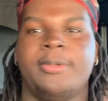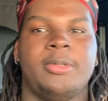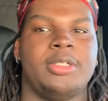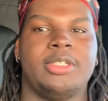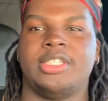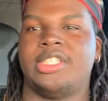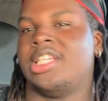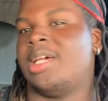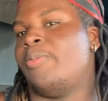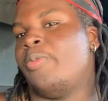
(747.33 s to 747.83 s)

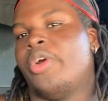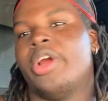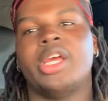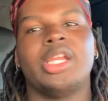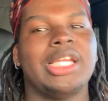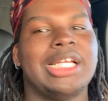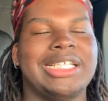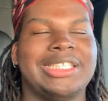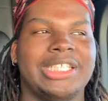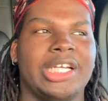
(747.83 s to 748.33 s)
somewhere
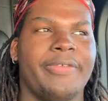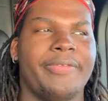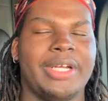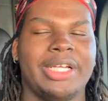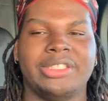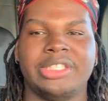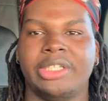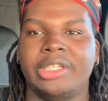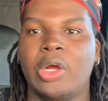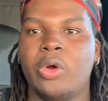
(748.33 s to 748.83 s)
leads over
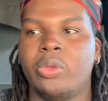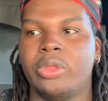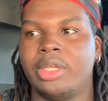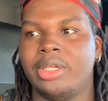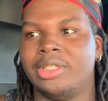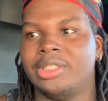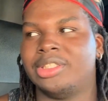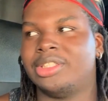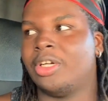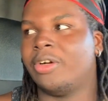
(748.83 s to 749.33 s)
there to
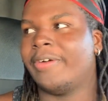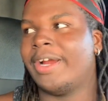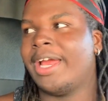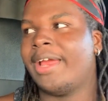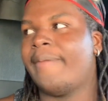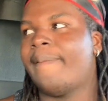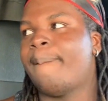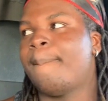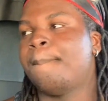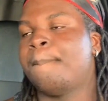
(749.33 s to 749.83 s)
Dothan. So
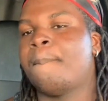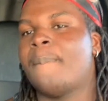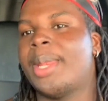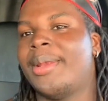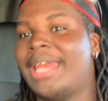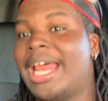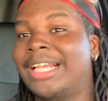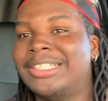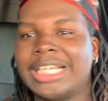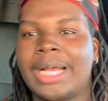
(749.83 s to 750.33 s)
right,
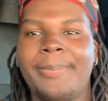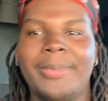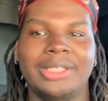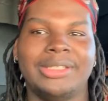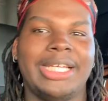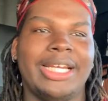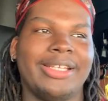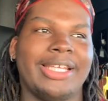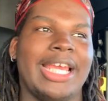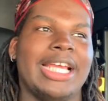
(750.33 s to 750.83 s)
that's how much
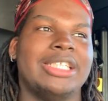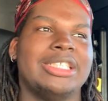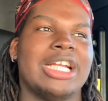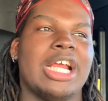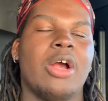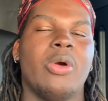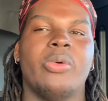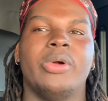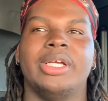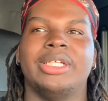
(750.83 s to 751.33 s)
dedication
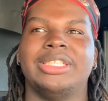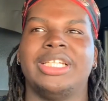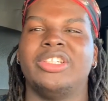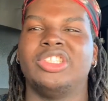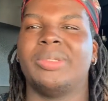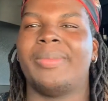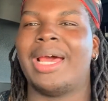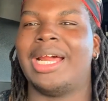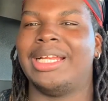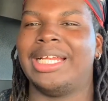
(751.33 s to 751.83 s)
I was. It
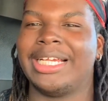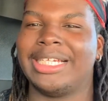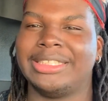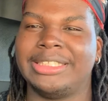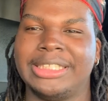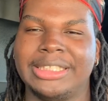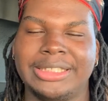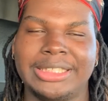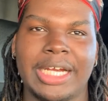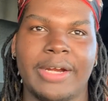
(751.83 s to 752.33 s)
was about like a
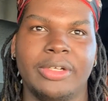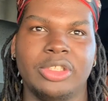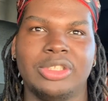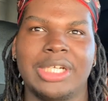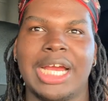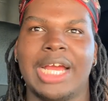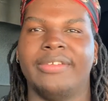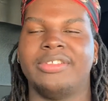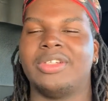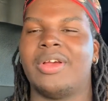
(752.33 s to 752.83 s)
6-hour
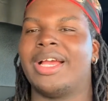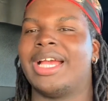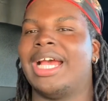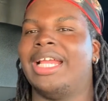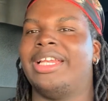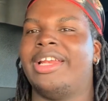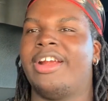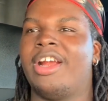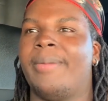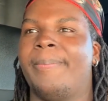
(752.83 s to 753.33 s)
drive. So I
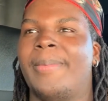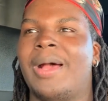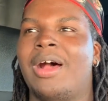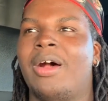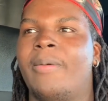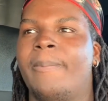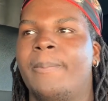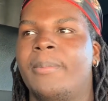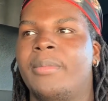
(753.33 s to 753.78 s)
got there about